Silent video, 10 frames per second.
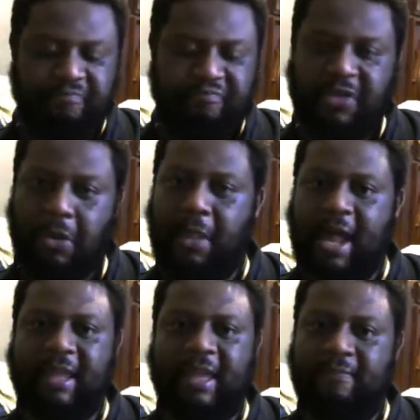Don't
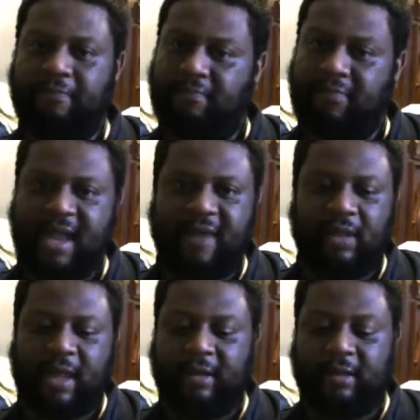like it, never
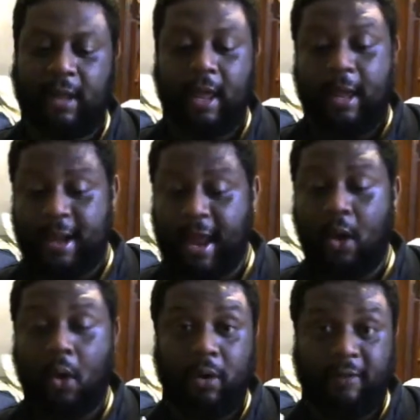liked it.
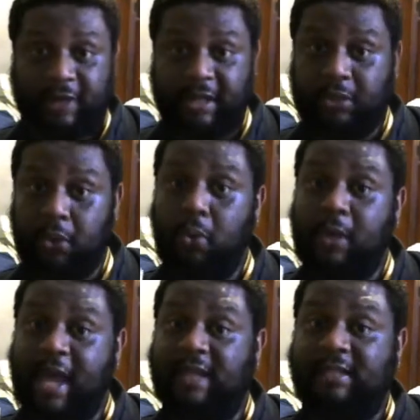Now, on the V2,
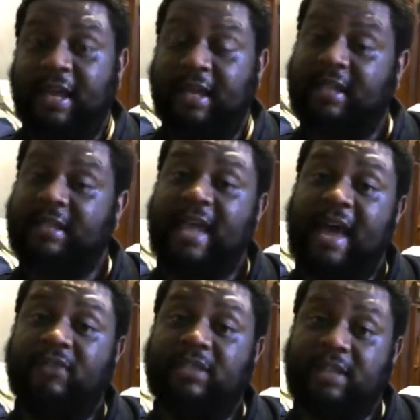yes, it does
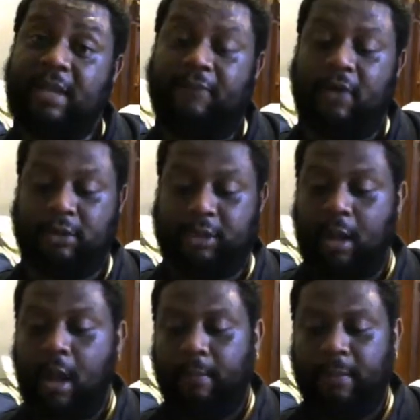have a sleep function.
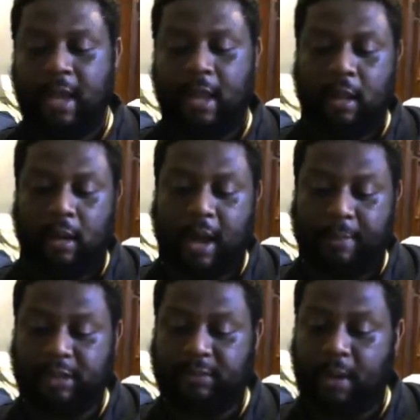But yeah, look,
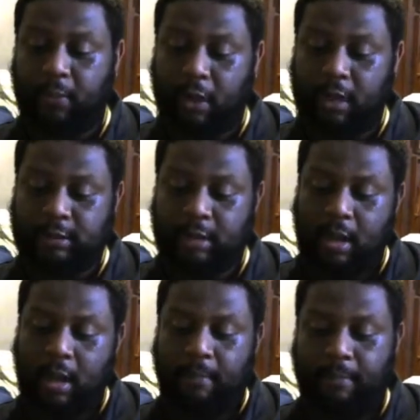press the button once,
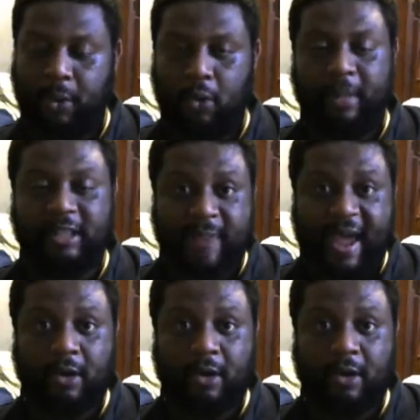boom, it's back